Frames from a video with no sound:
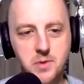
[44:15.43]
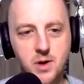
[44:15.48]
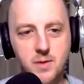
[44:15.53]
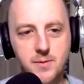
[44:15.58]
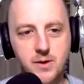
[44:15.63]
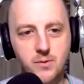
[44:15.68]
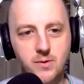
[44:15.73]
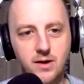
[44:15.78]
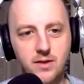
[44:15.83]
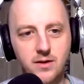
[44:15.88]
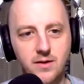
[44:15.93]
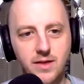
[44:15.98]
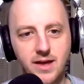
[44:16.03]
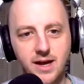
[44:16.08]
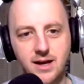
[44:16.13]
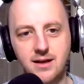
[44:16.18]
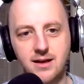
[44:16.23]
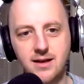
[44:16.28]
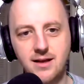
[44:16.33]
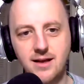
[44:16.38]
moment where they're
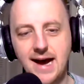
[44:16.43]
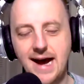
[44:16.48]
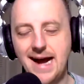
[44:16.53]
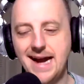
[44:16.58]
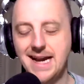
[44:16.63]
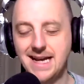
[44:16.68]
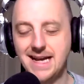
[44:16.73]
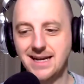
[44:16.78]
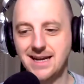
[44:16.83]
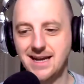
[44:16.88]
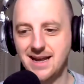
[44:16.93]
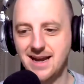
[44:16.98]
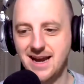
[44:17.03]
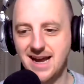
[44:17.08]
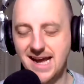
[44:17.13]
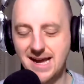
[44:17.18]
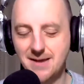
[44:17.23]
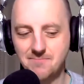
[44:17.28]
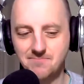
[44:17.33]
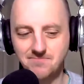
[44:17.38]
like hiding in
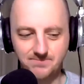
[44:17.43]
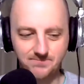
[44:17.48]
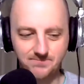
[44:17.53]
a